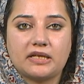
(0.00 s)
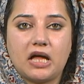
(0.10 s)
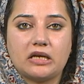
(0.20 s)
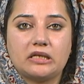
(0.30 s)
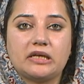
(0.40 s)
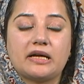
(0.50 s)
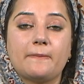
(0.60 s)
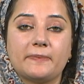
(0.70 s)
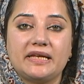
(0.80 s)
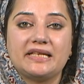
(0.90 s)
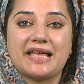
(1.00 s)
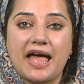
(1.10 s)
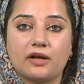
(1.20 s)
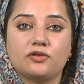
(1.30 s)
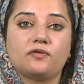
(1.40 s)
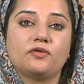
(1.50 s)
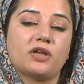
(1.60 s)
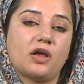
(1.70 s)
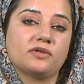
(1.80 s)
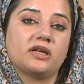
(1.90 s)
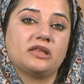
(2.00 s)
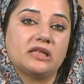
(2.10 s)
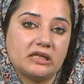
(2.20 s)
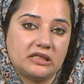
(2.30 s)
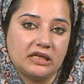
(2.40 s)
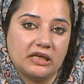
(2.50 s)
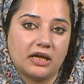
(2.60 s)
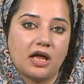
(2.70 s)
under the Companies Act of 2013.